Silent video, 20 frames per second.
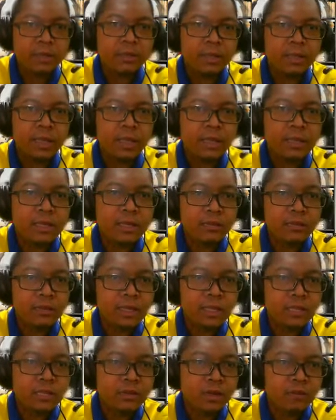okay, the
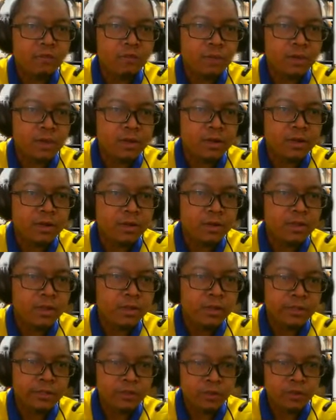usage of mirror,
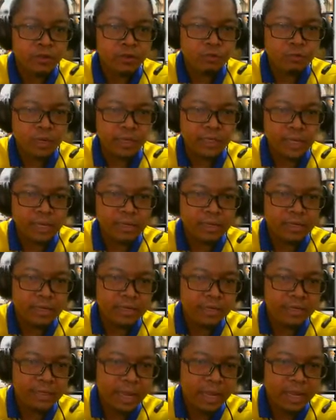so you must
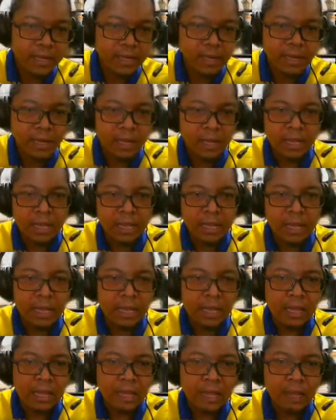understand
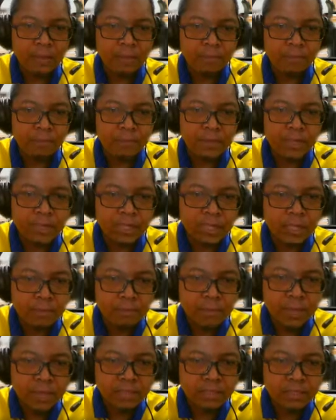the
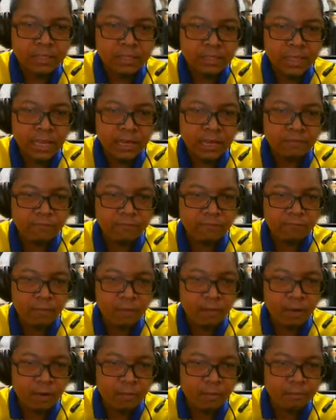image that
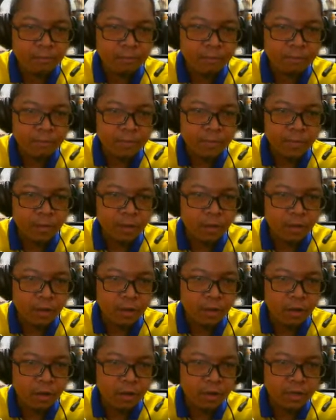form
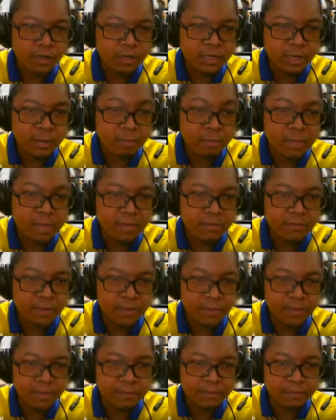on the mirror.